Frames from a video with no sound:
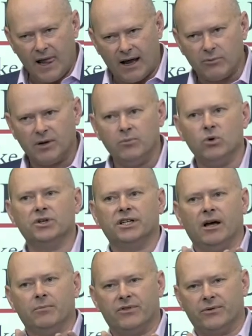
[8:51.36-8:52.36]
and been pushed
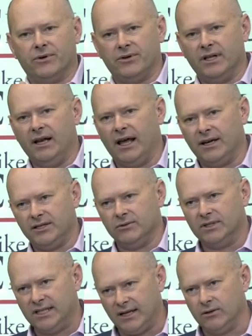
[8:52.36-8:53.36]
up through the
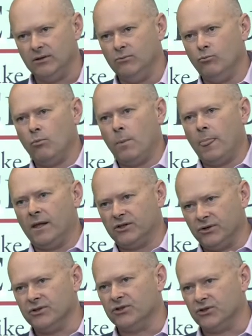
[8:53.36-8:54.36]
glacial till
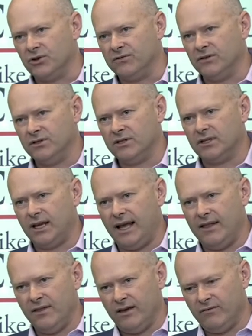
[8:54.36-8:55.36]
to the surface,
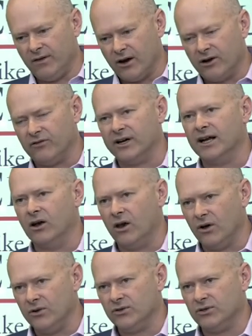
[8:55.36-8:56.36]
and they're very, very
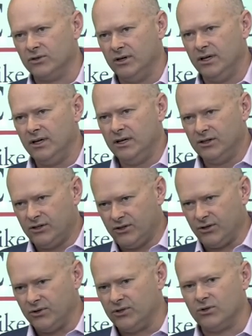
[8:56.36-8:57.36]
close
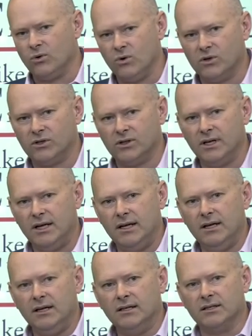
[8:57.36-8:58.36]
to source.
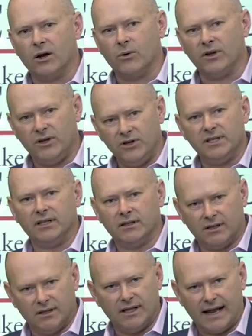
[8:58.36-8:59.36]
So we're using
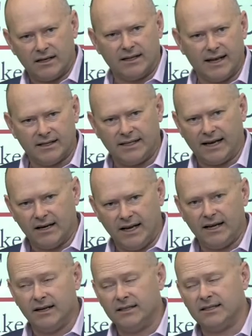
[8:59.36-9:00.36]
that, that
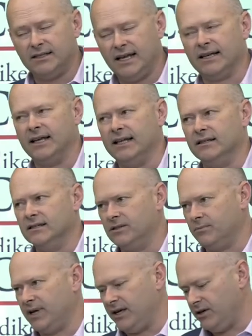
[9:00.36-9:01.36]
technique, and it's a technique that's
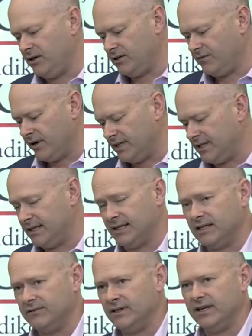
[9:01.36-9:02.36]
been used very
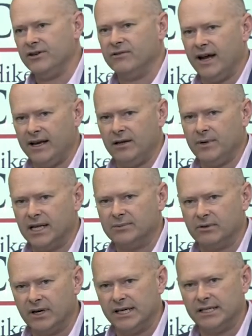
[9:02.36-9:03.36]
successfully in uranium
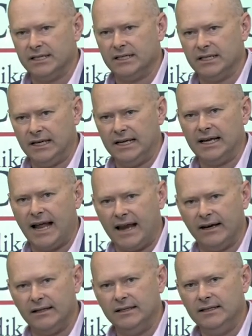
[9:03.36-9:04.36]
exploration in
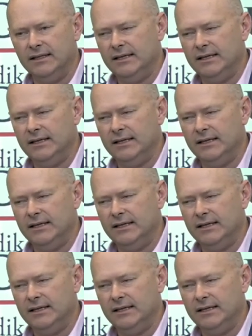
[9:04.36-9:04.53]
Canada.